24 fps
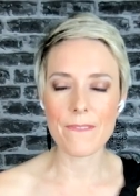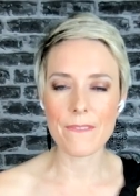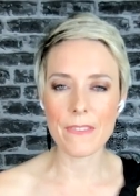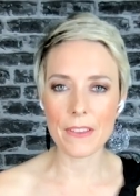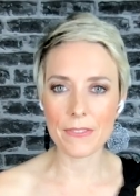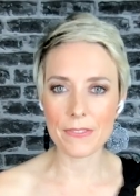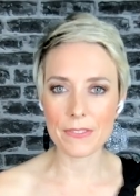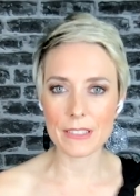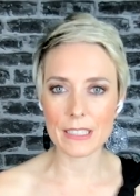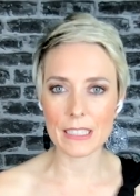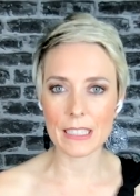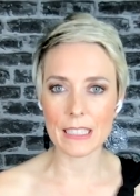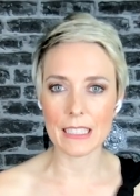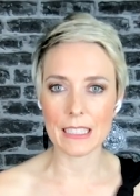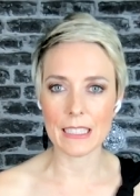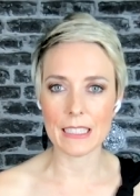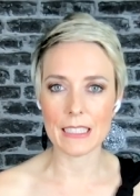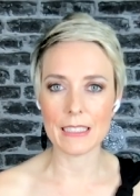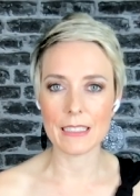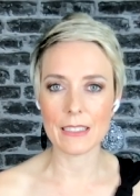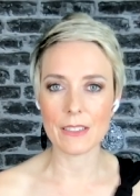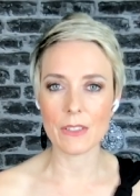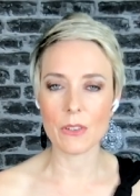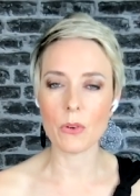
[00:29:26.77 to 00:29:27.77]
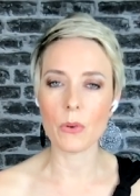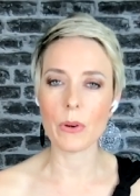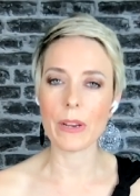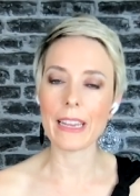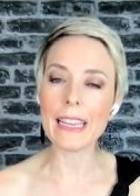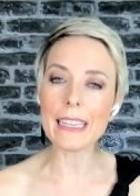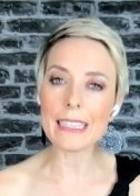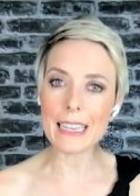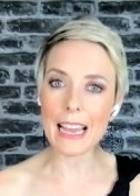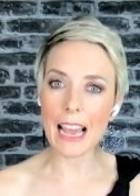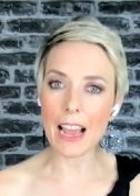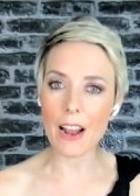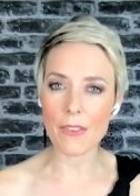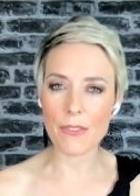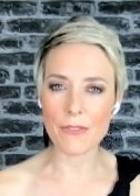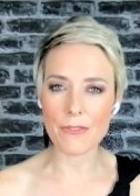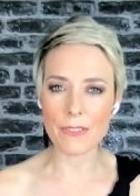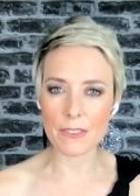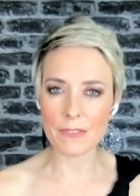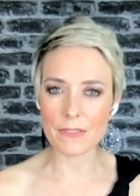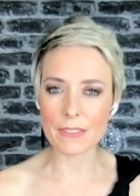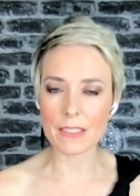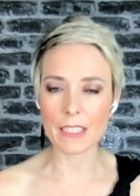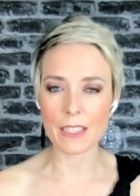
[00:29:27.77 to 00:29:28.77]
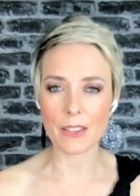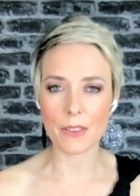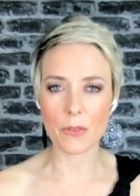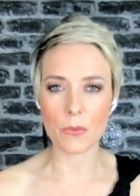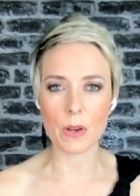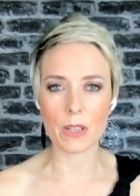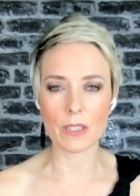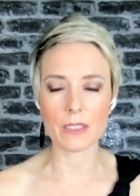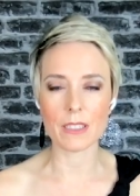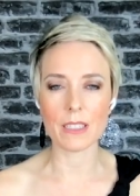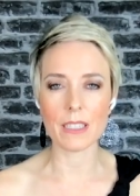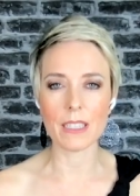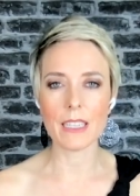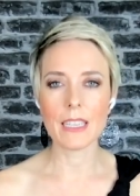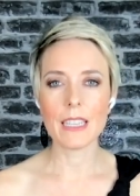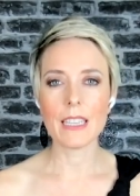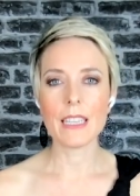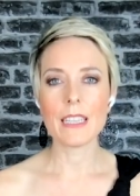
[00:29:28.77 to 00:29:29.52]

50 or hit our 50th one.